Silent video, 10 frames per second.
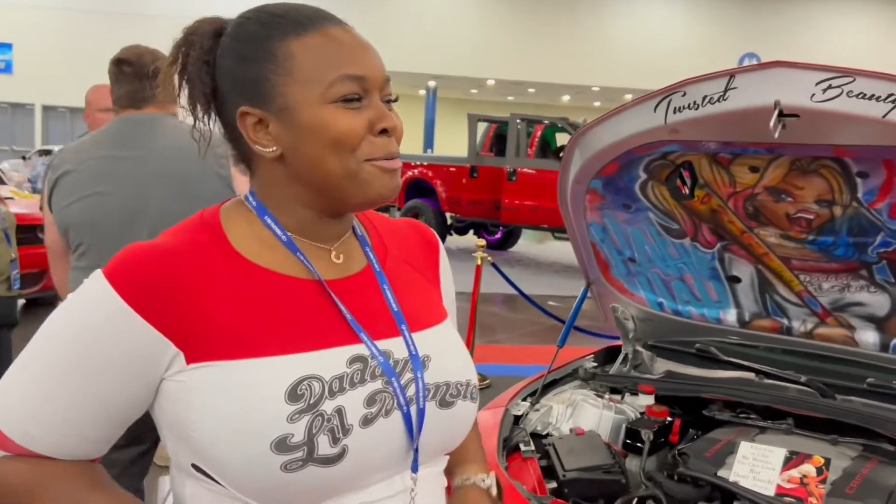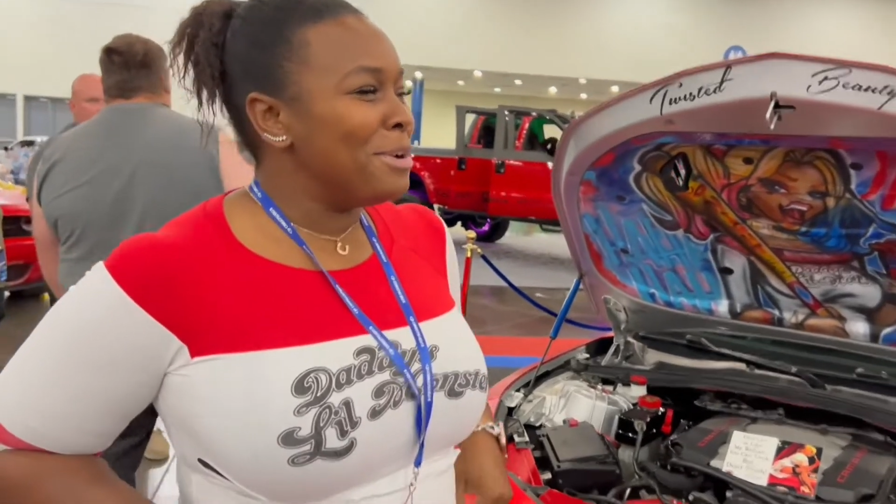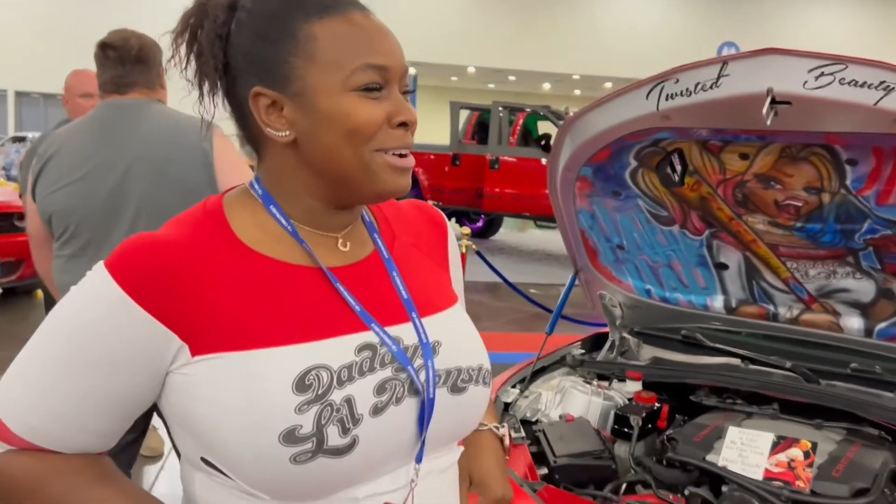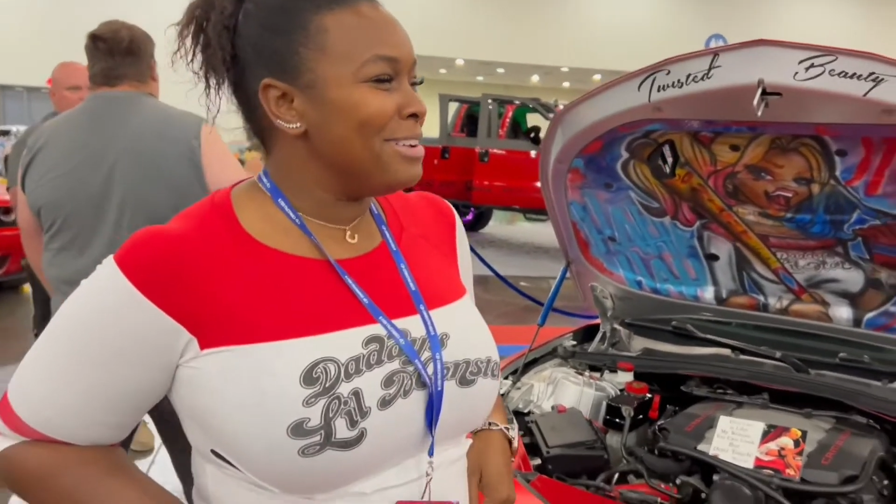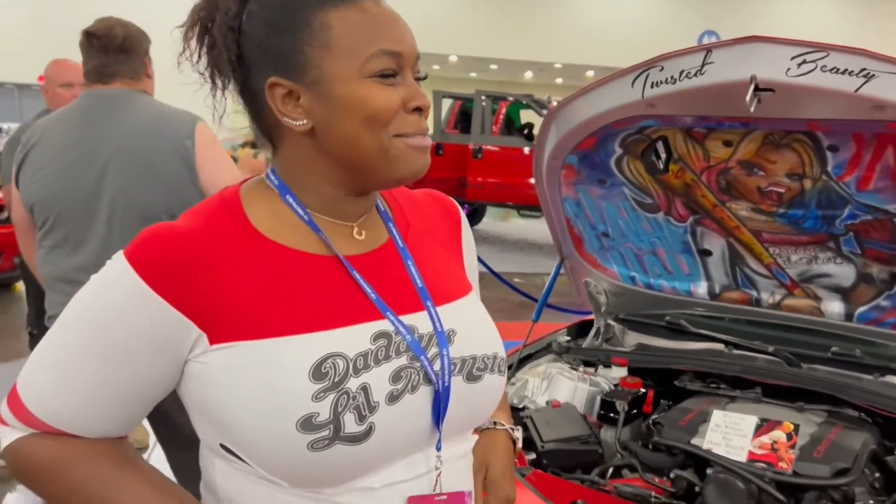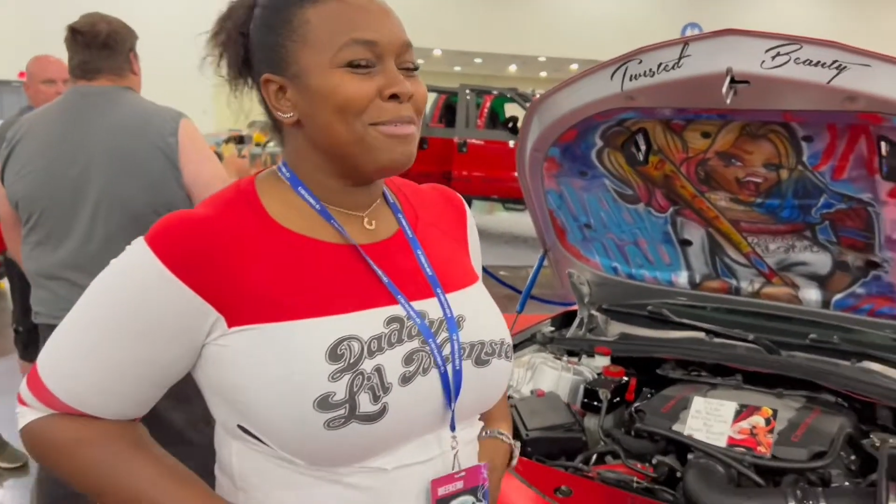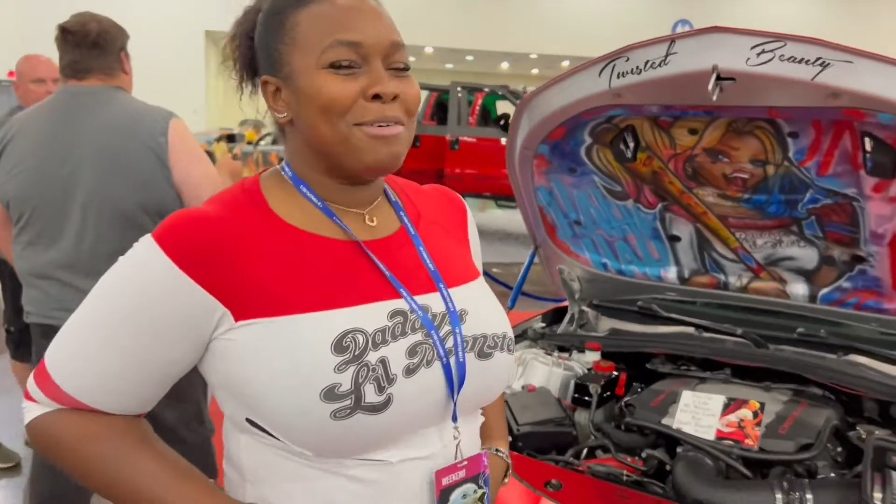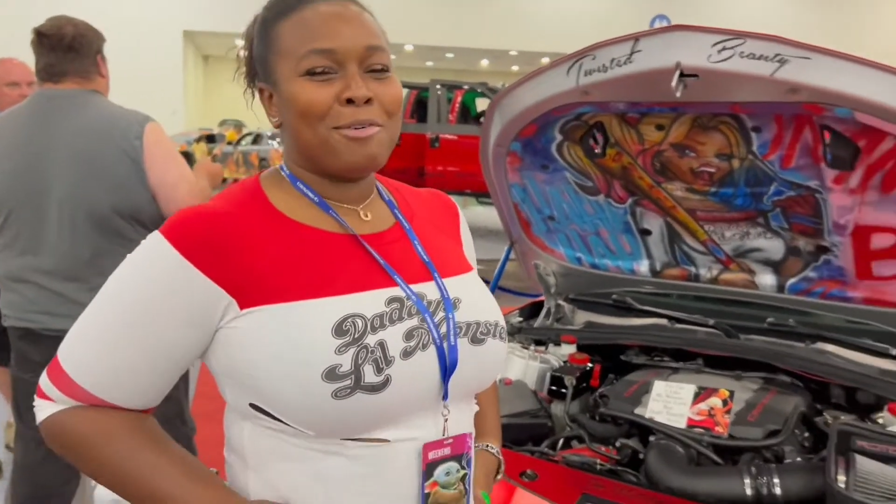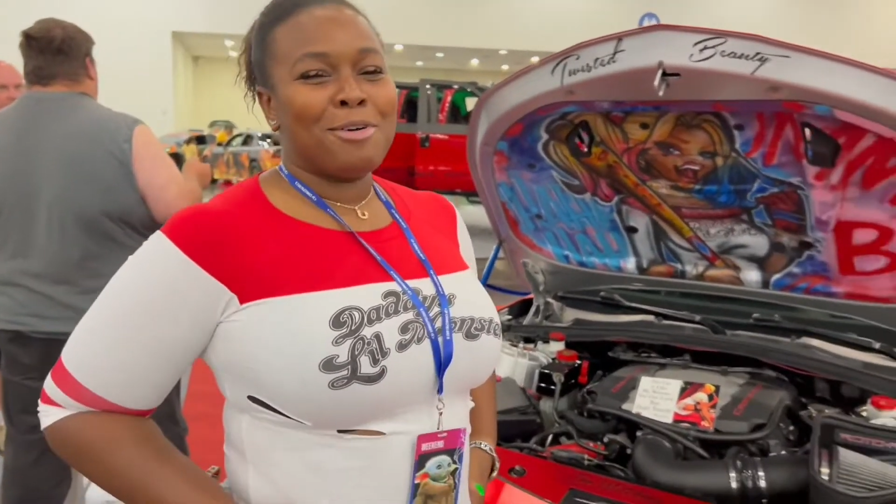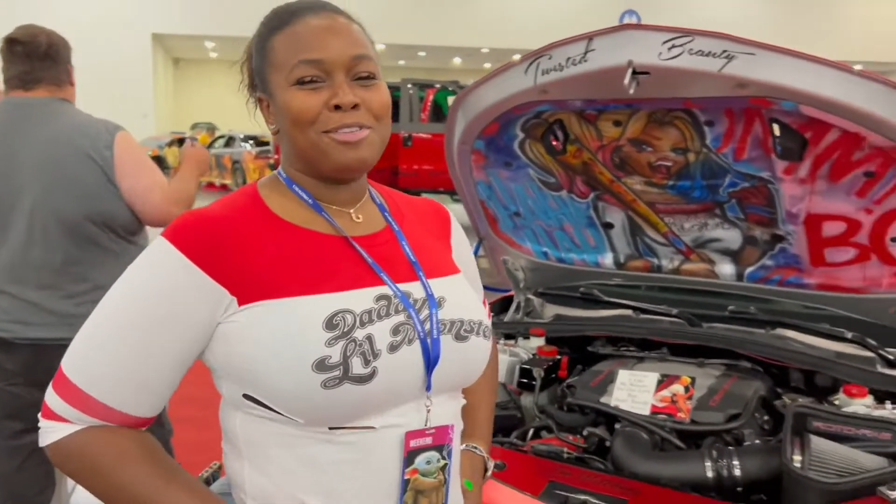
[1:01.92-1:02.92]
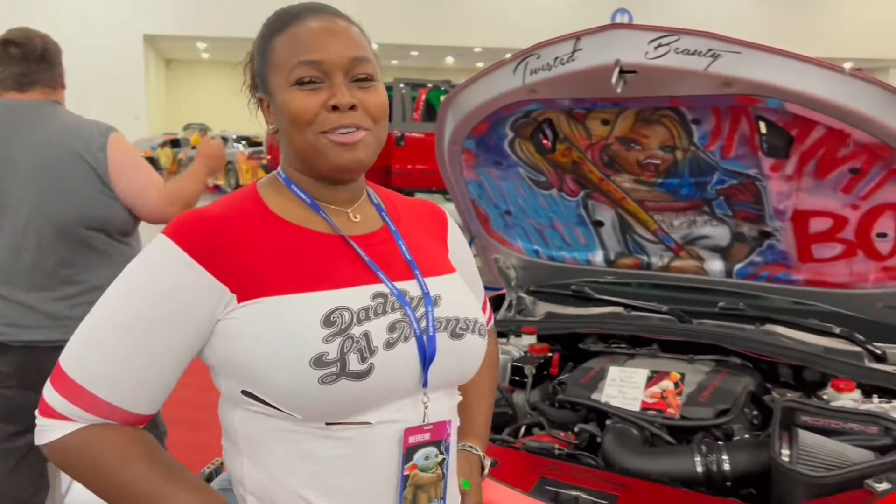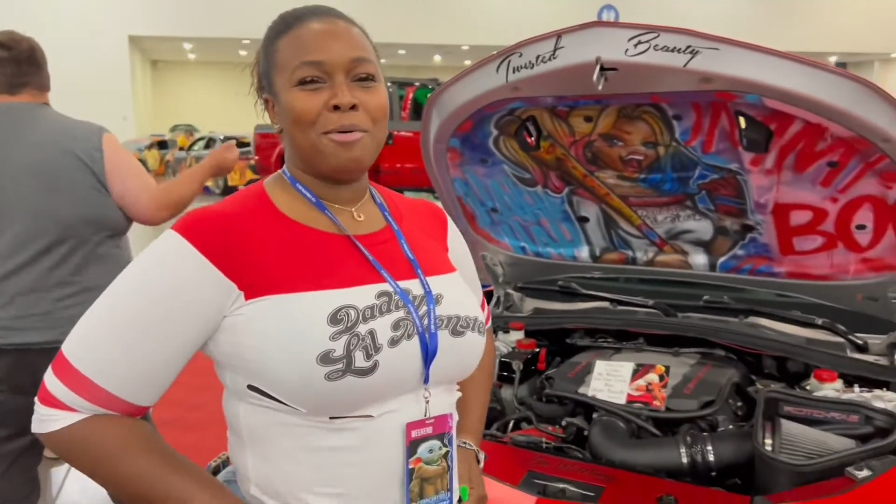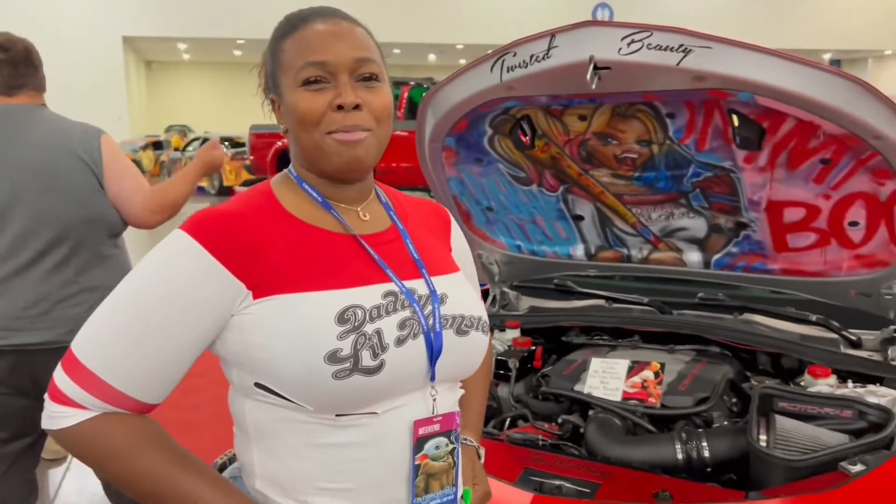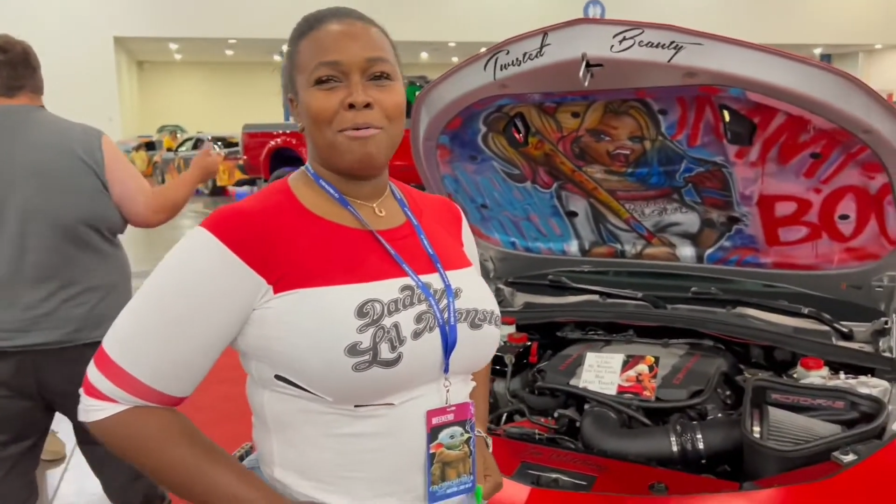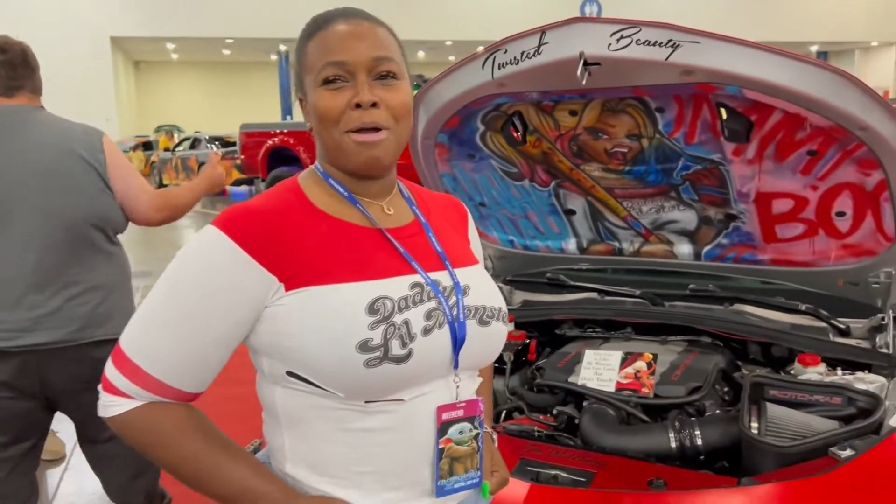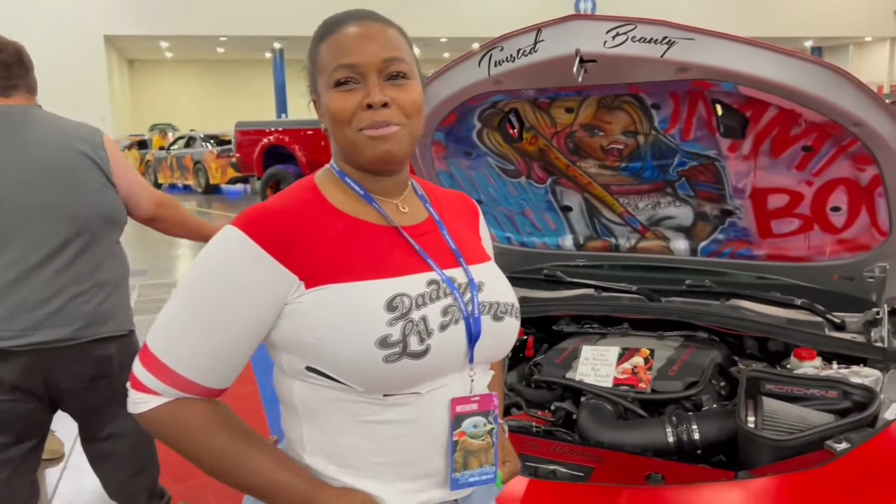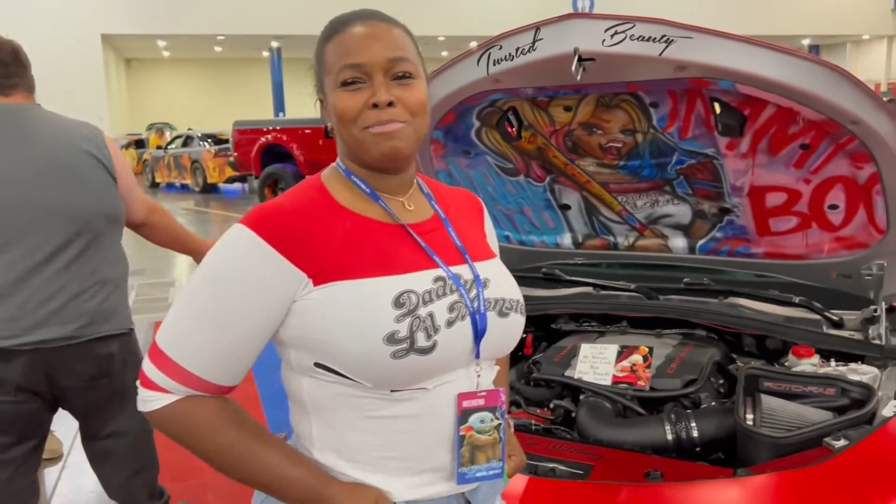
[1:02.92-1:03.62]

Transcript: well, of course, you know my wrap is